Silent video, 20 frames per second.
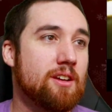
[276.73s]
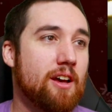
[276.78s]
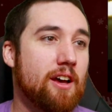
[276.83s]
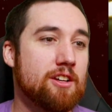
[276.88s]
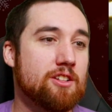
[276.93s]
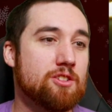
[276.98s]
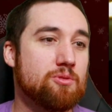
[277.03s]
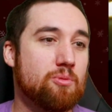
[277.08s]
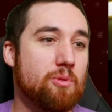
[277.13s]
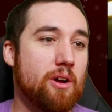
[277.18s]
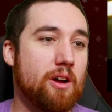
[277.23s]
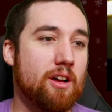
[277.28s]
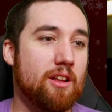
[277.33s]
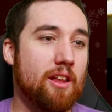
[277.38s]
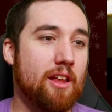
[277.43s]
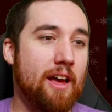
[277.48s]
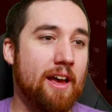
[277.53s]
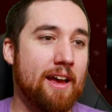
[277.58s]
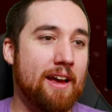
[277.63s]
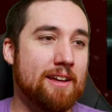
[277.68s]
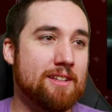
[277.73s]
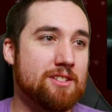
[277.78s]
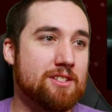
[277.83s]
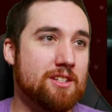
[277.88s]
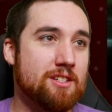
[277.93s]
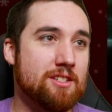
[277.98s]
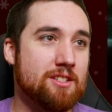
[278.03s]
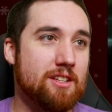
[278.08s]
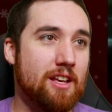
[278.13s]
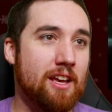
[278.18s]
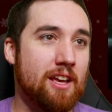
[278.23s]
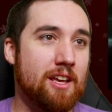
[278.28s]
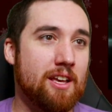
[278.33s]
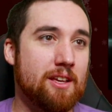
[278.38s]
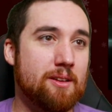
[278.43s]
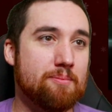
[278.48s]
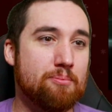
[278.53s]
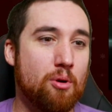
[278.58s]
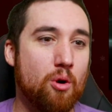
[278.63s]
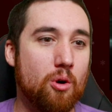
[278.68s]
as well as just
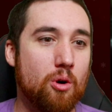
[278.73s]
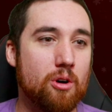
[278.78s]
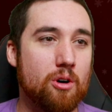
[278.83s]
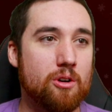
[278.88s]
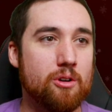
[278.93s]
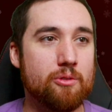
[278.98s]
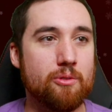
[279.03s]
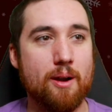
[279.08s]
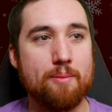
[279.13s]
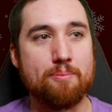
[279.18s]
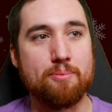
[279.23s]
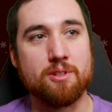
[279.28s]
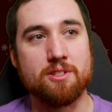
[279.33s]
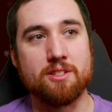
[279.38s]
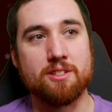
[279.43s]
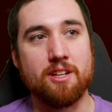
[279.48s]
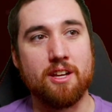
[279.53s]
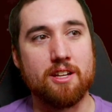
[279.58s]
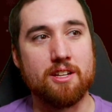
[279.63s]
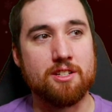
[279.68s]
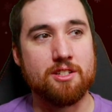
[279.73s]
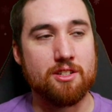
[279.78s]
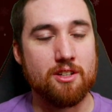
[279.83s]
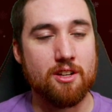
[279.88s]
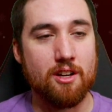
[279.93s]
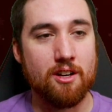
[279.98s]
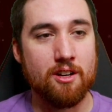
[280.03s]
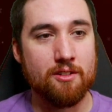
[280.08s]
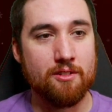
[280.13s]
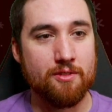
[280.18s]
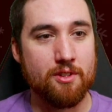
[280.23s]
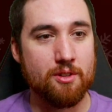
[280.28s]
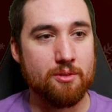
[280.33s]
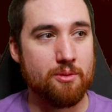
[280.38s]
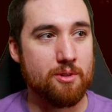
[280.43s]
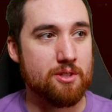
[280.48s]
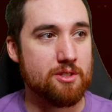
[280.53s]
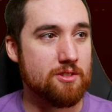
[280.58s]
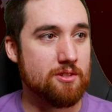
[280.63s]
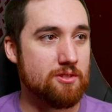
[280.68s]
a poorer representation of the
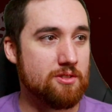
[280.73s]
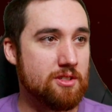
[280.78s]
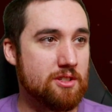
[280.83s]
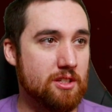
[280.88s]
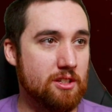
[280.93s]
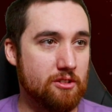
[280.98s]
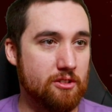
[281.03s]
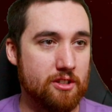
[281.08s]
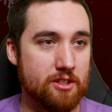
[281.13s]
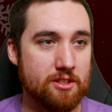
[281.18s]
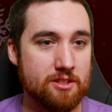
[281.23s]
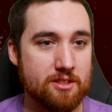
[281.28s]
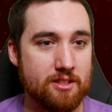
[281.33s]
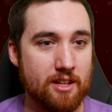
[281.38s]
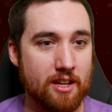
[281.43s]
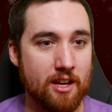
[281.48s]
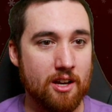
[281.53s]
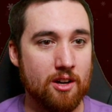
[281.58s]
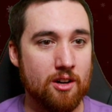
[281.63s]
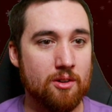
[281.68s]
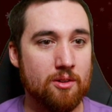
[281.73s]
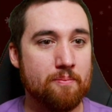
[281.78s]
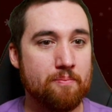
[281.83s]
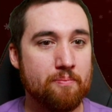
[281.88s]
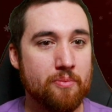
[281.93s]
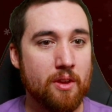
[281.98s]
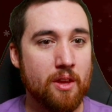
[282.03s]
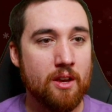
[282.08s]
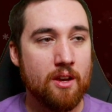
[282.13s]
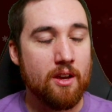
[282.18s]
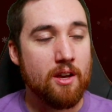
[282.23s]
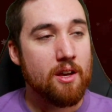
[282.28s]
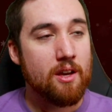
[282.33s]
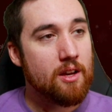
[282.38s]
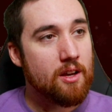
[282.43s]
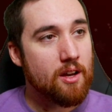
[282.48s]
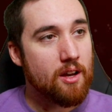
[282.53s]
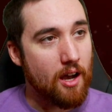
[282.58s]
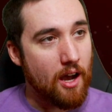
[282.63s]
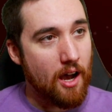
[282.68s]
original series. Now,
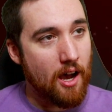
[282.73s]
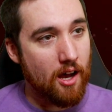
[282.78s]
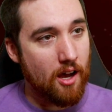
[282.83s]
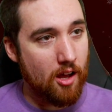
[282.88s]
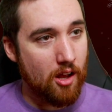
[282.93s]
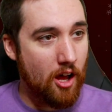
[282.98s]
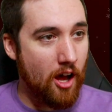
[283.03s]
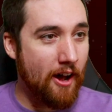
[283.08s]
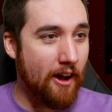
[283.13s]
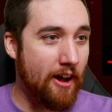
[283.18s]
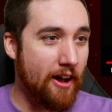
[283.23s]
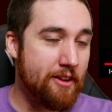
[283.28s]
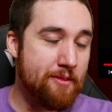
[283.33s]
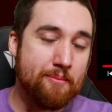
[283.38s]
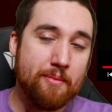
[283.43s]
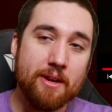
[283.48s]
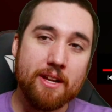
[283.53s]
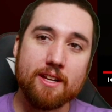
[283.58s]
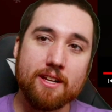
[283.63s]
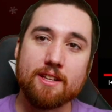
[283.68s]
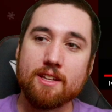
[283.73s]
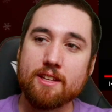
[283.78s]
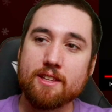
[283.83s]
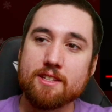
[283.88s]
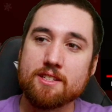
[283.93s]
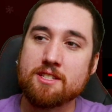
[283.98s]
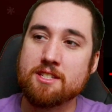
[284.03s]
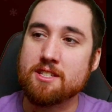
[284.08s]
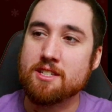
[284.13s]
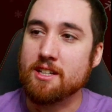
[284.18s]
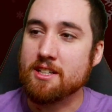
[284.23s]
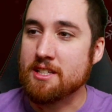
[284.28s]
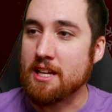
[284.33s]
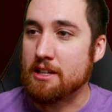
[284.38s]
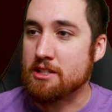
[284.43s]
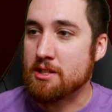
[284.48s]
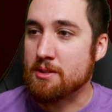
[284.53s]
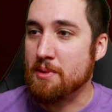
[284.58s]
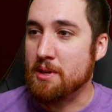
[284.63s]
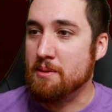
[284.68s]
admittedly, this sticks
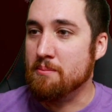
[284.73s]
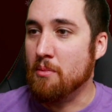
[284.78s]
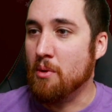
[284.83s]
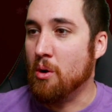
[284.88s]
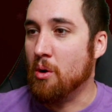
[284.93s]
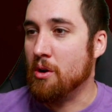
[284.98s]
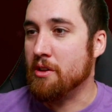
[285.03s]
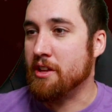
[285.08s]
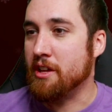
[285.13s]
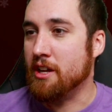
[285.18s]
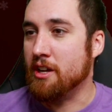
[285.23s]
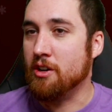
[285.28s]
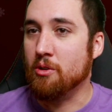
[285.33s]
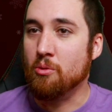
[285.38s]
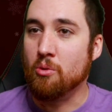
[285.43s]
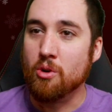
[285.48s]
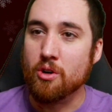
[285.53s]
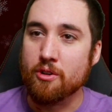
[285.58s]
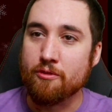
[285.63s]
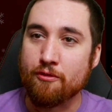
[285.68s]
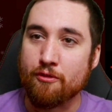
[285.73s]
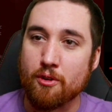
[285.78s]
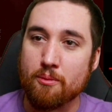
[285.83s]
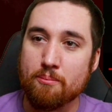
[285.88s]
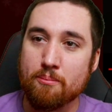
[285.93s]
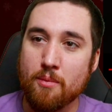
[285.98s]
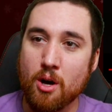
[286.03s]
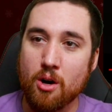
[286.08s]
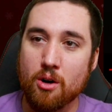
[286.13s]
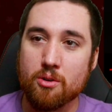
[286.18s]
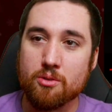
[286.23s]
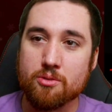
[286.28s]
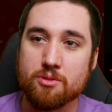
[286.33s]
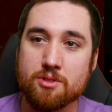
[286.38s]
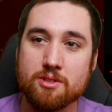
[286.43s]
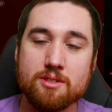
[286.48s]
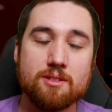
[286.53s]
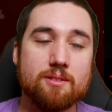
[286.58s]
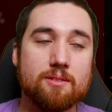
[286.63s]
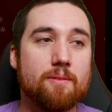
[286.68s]
out to me more than it would for
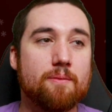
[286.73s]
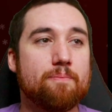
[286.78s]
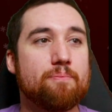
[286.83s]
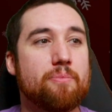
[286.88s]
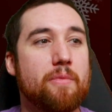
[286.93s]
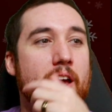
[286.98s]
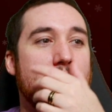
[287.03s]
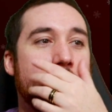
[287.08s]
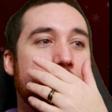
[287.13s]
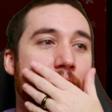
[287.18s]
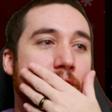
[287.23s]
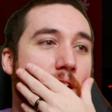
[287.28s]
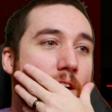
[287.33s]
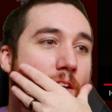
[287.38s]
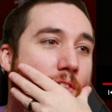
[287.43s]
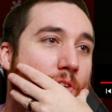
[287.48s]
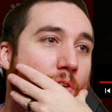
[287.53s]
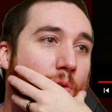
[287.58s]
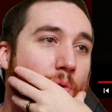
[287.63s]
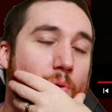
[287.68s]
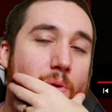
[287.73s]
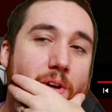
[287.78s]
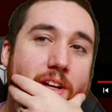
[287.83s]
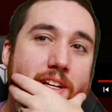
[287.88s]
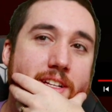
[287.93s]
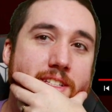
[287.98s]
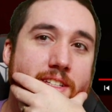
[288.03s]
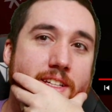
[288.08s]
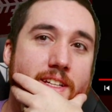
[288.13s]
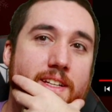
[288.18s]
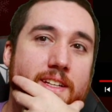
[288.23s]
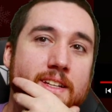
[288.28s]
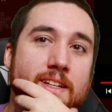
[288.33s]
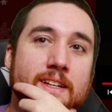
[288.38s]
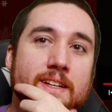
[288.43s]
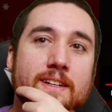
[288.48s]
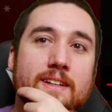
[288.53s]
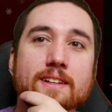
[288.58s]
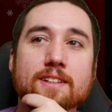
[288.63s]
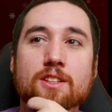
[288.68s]
most. And the reason
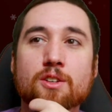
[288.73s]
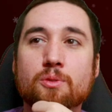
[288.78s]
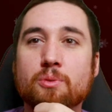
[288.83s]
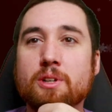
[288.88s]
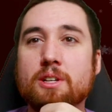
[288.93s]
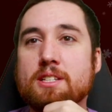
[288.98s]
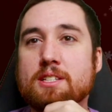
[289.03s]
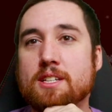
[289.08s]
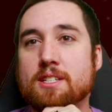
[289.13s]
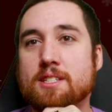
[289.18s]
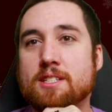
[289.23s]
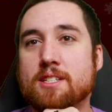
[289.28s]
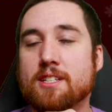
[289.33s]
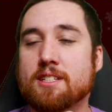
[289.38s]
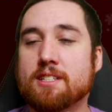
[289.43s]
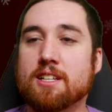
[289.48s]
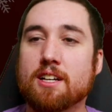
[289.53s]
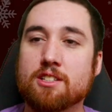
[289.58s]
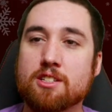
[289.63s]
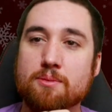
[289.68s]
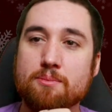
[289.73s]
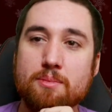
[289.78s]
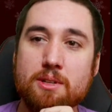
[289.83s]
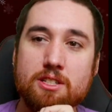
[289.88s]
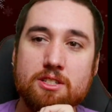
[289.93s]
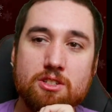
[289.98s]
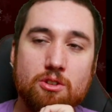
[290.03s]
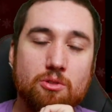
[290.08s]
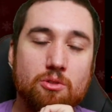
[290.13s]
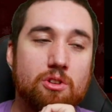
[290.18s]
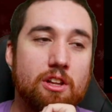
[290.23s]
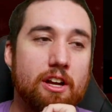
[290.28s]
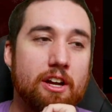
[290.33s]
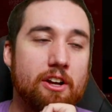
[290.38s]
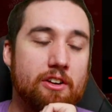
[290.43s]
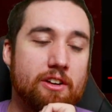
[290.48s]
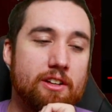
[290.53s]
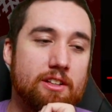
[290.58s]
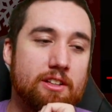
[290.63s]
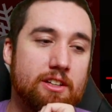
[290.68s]
it sticks out to me so
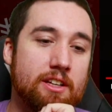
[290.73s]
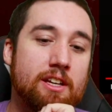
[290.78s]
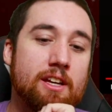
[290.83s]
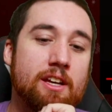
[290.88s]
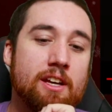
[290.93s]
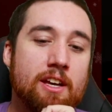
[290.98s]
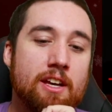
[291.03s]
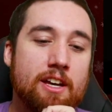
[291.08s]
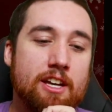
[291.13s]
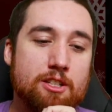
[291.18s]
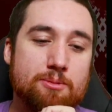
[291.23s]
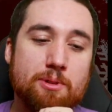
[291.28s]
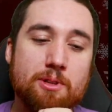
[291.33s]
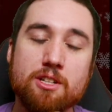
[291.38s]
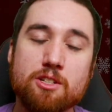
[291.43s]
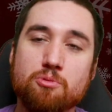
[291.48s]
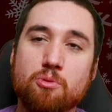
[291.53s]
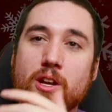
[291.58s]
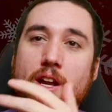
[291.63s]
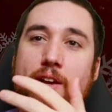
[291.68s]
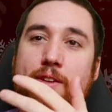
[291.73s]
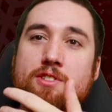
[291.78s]
glaringly is because what I've